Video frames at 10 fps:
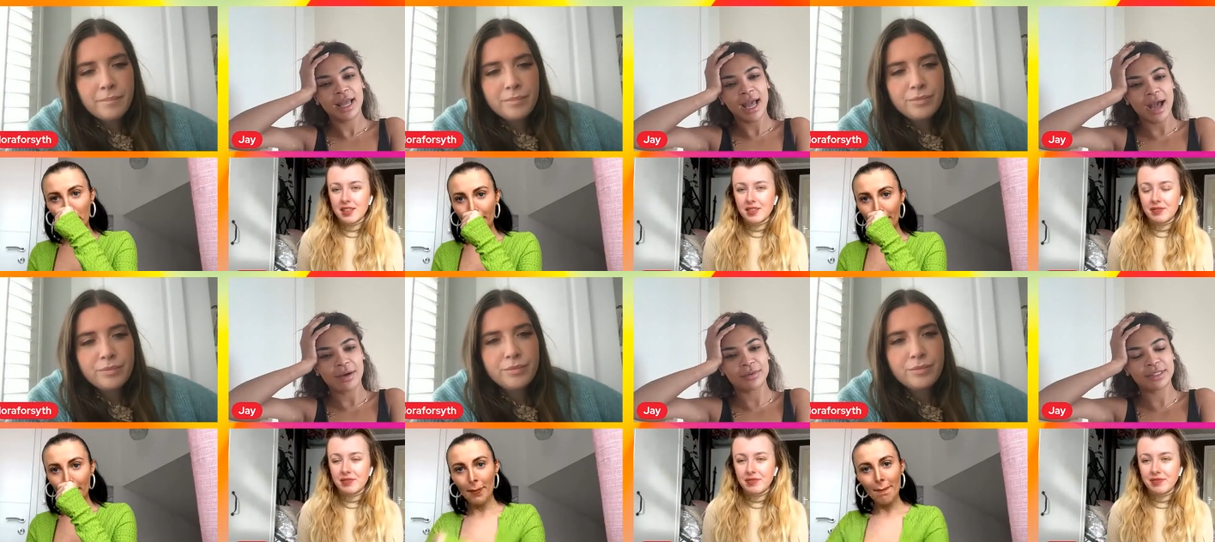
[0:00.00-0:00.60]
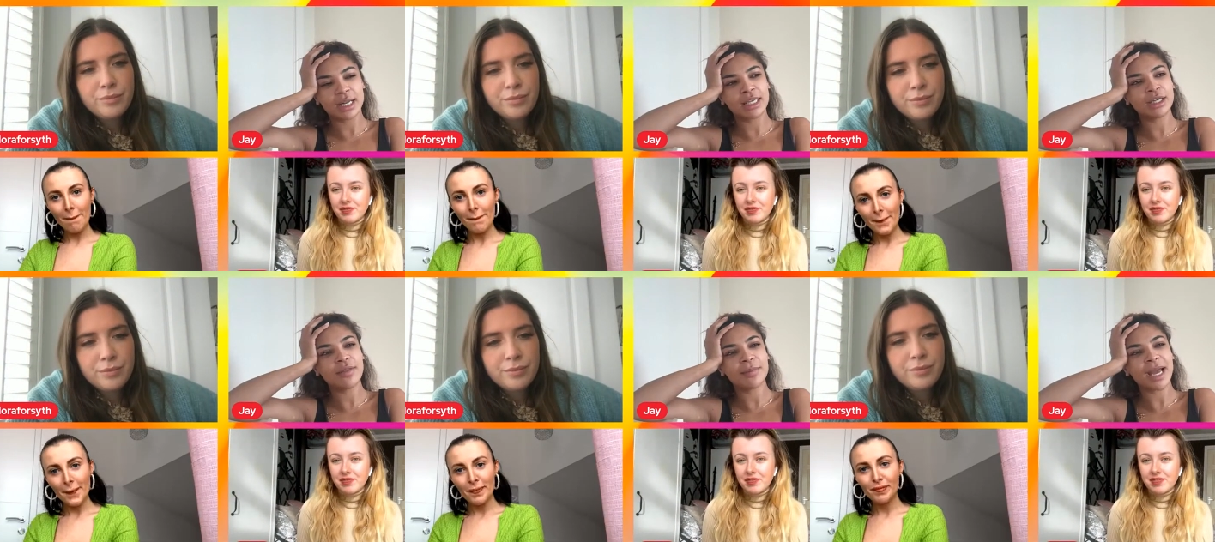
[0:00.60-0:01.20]
Speaker 1: house. Like, you
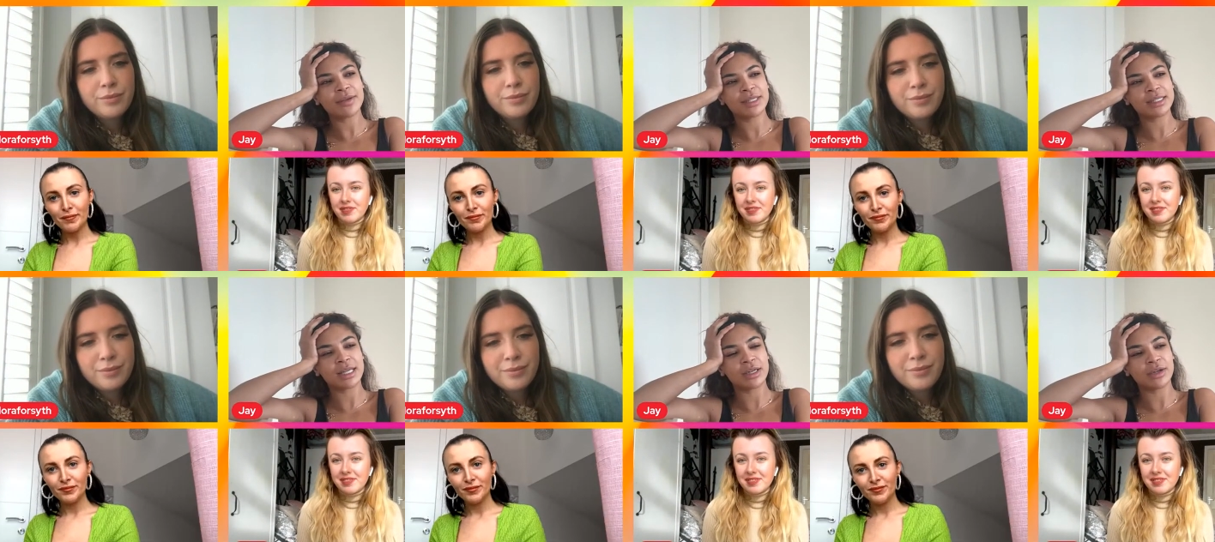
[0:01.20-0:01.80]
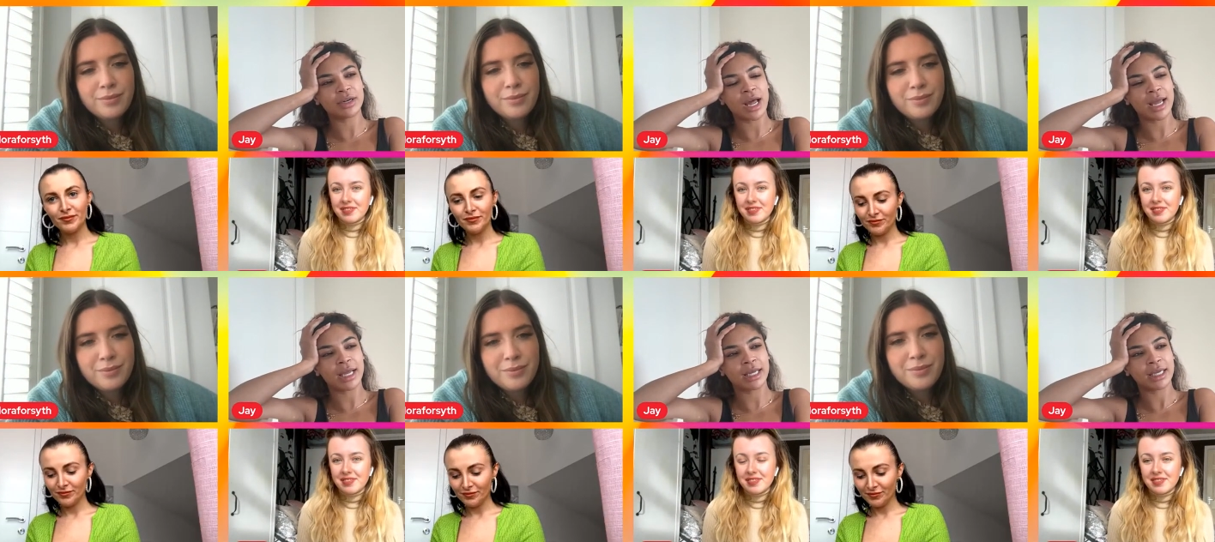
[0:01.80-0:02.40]
know, them houses that look
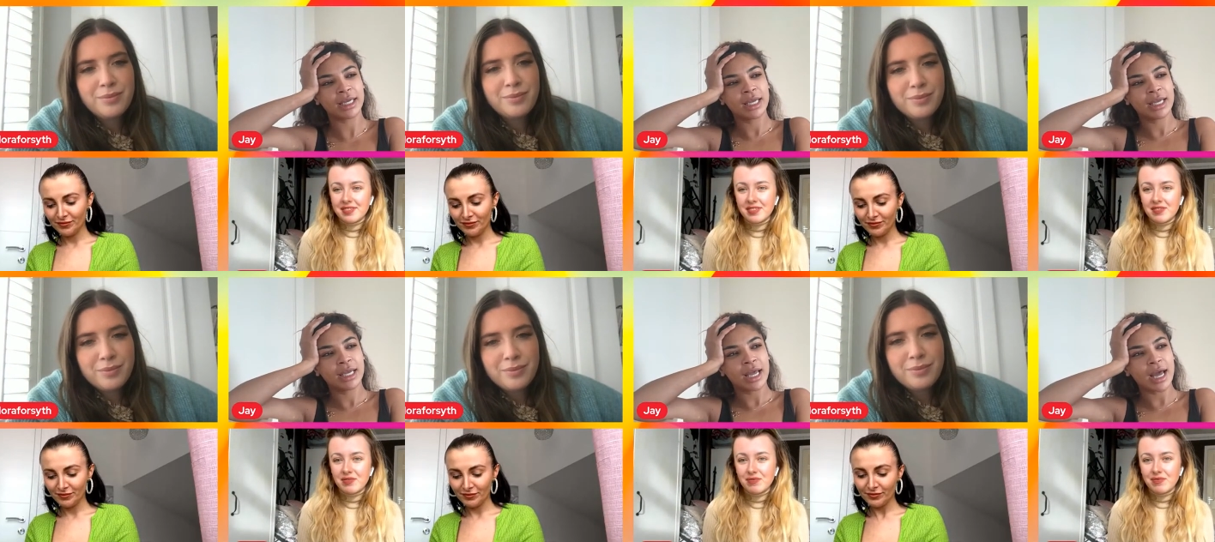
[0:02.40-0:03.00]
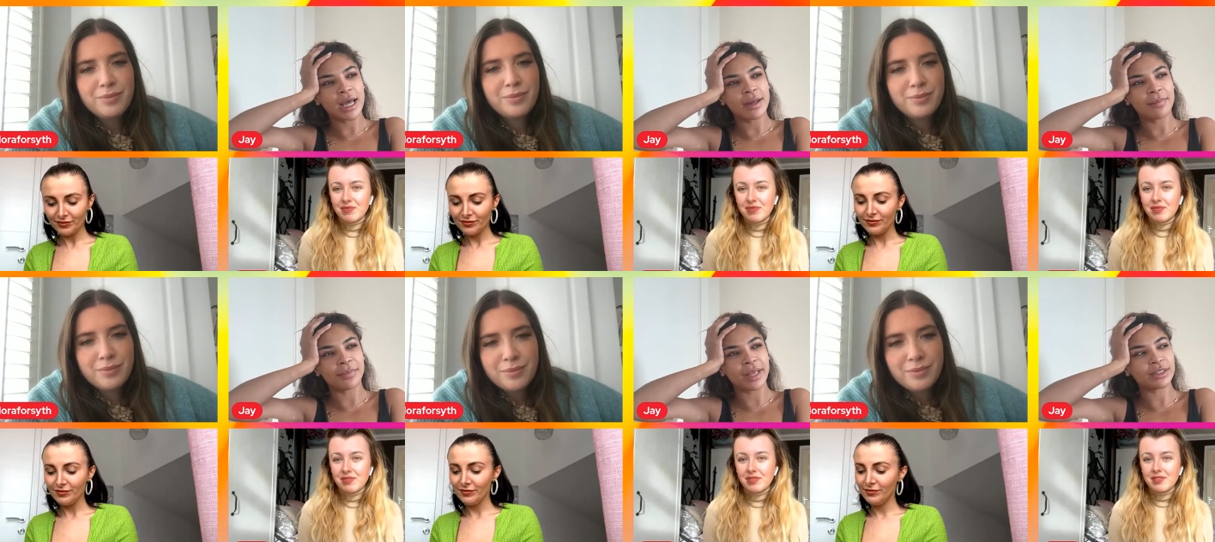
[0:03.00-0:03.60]
like
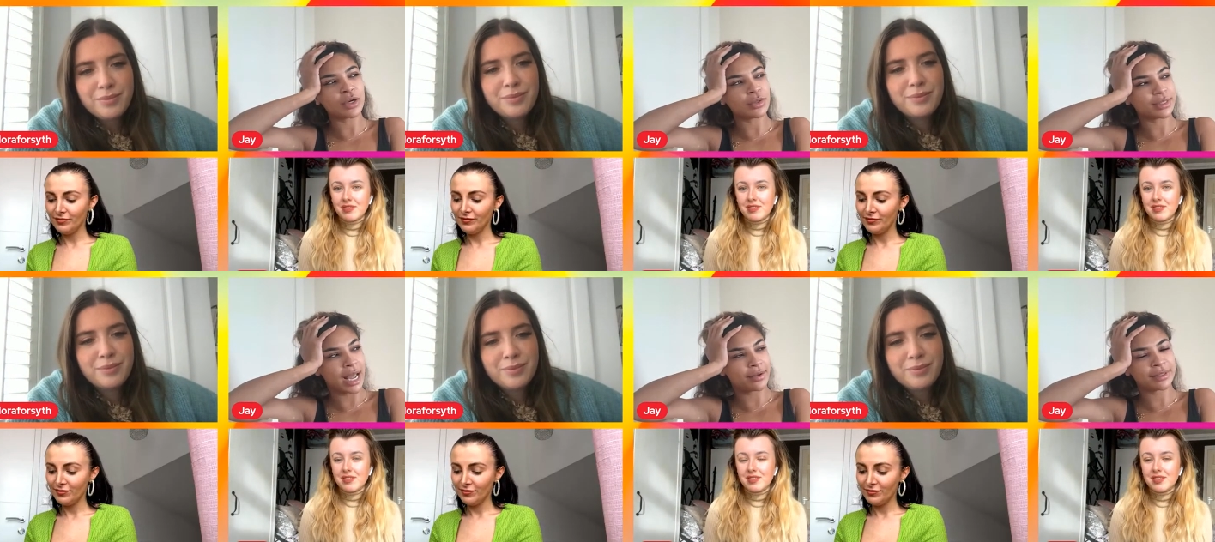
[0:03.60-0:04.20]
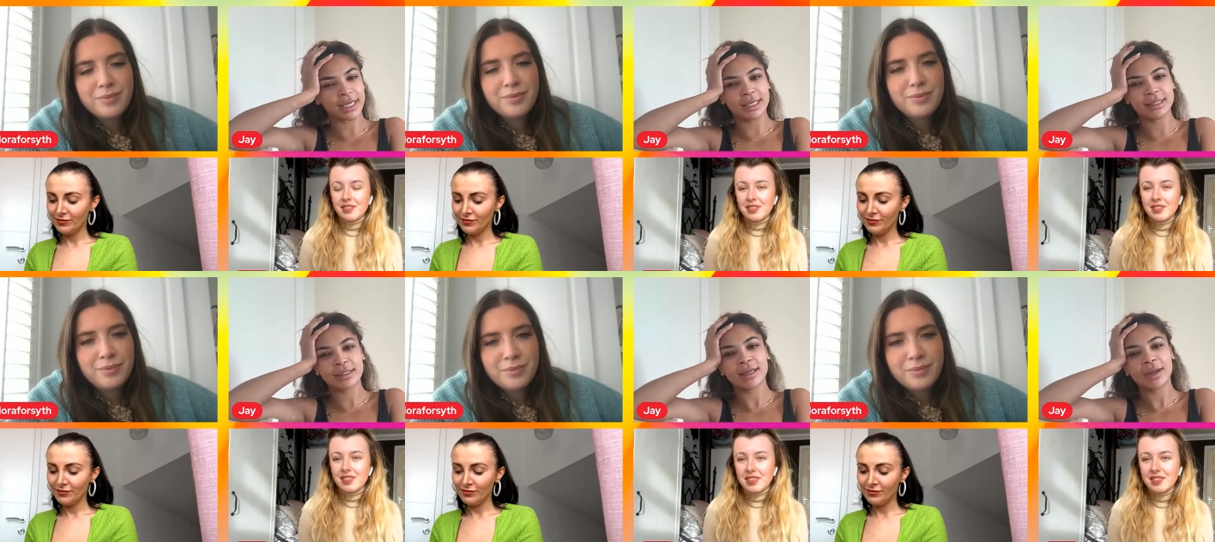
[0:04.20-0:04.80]
um, like dolls'
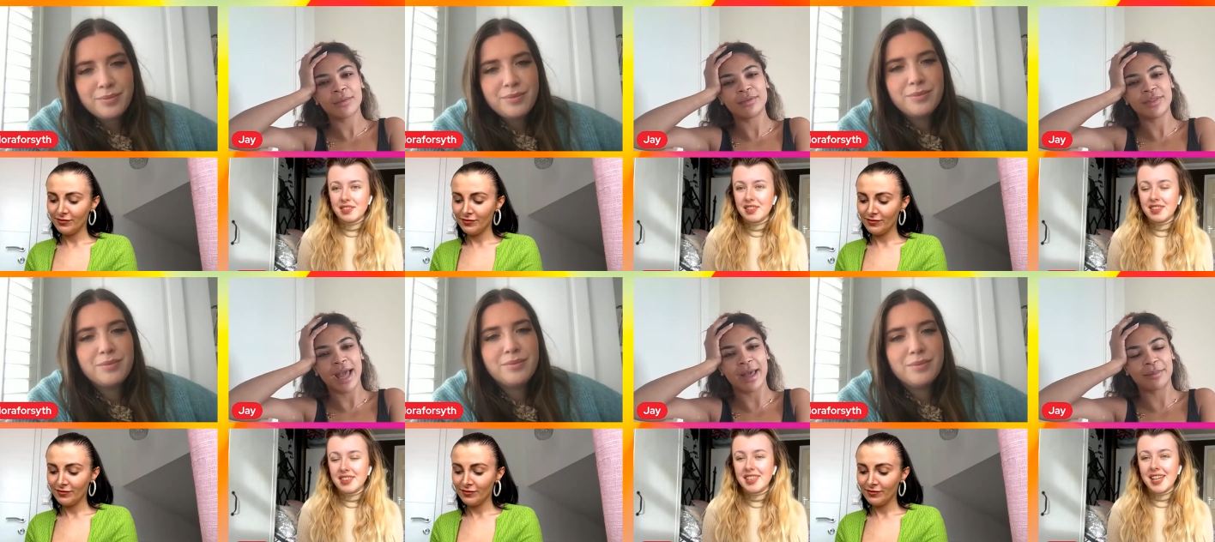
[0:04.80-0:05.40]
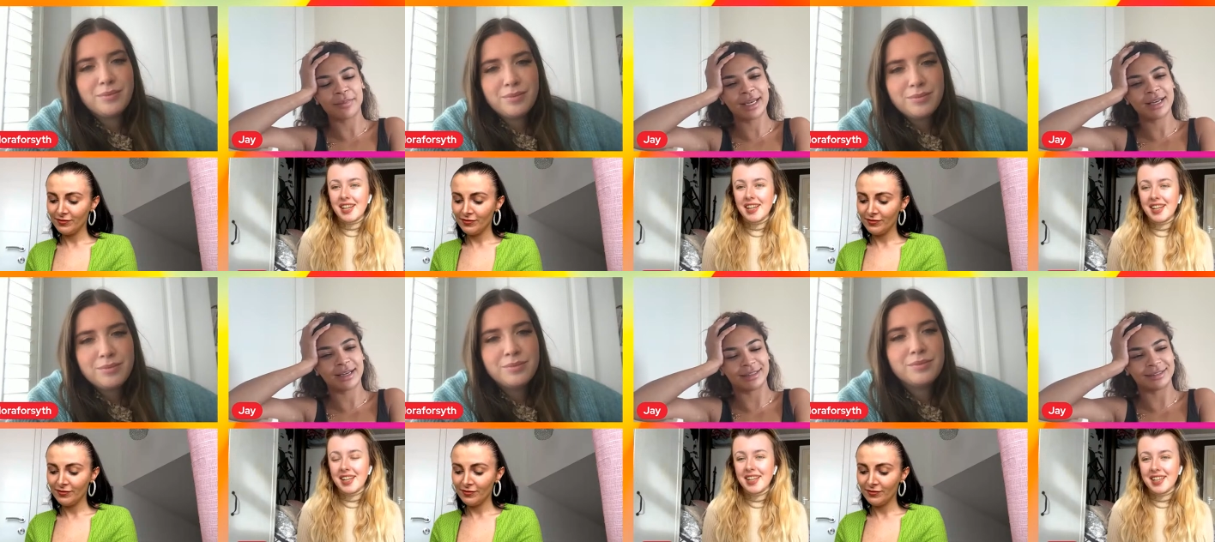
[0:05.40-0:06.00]
houses, like one of mm-hmm. them mm in
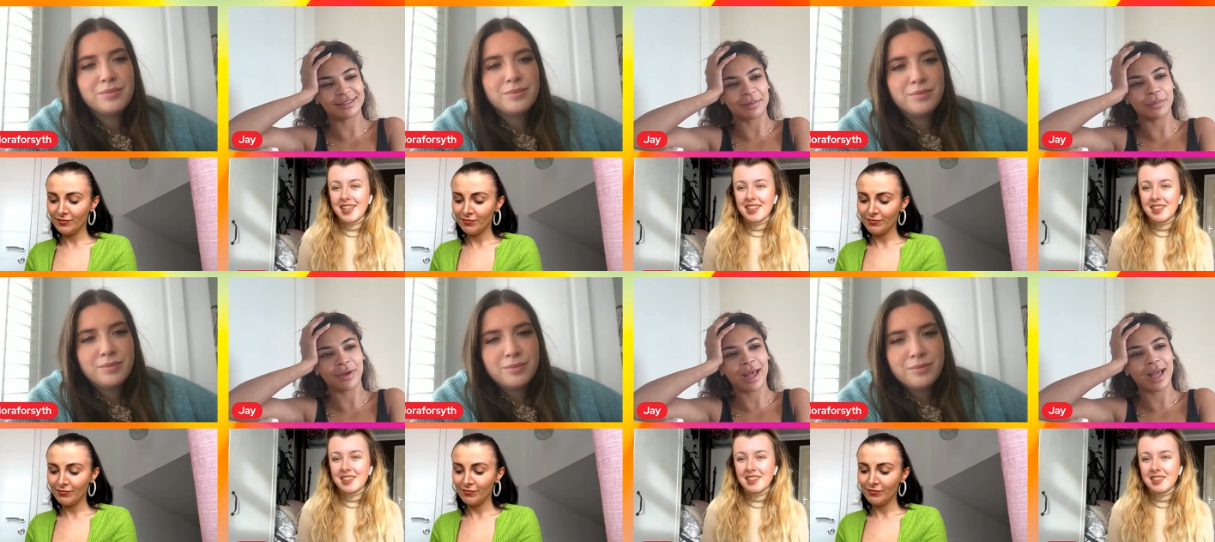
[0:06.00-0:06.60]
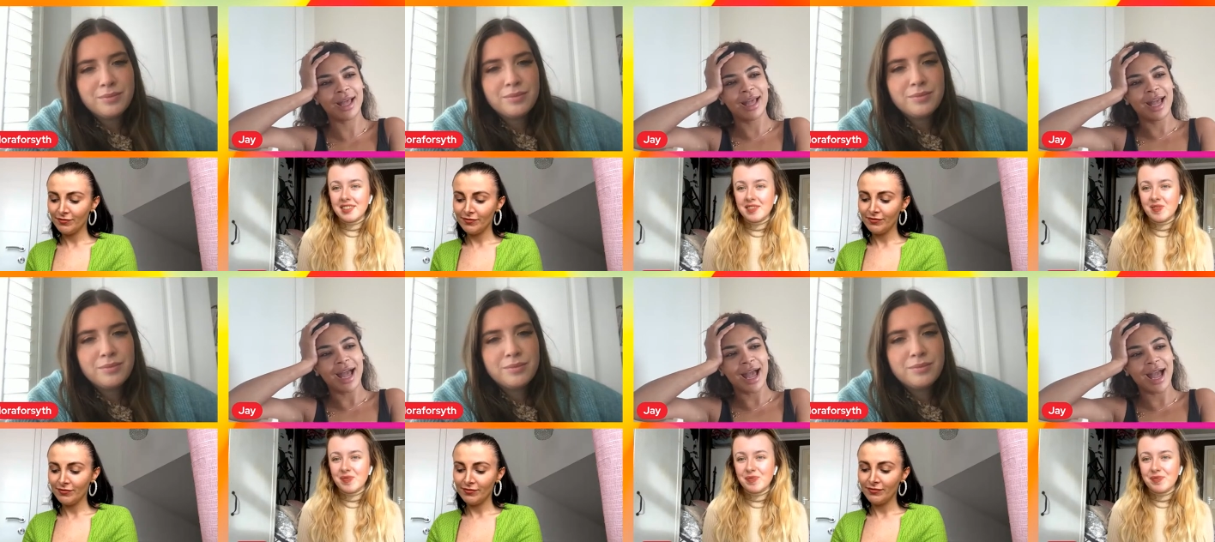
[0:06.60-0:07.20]
London somewhere.
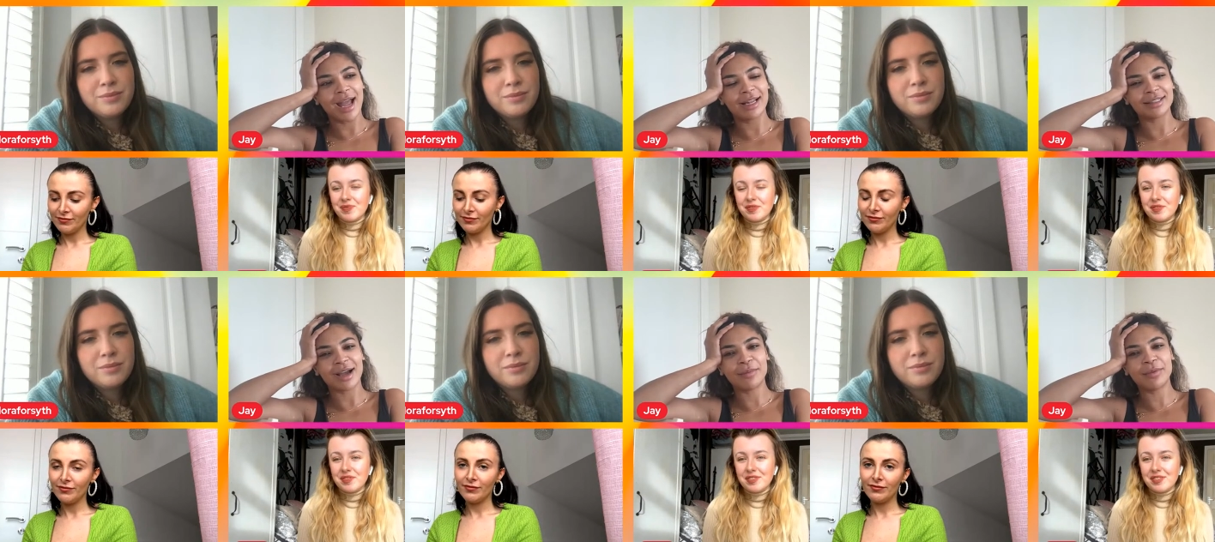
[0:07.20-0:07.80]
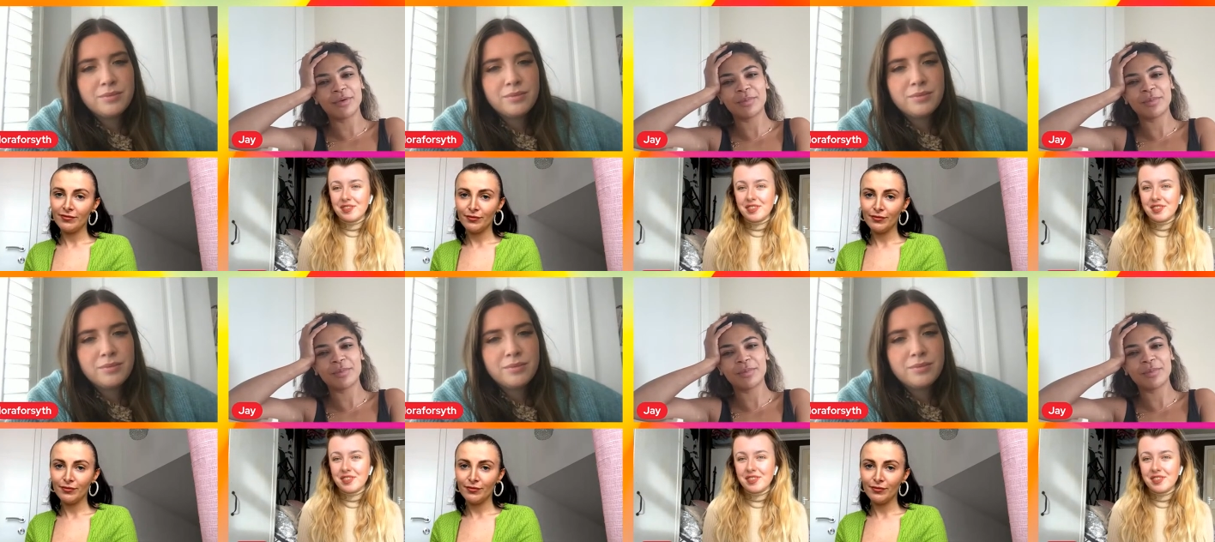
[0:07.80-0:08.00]
And I want to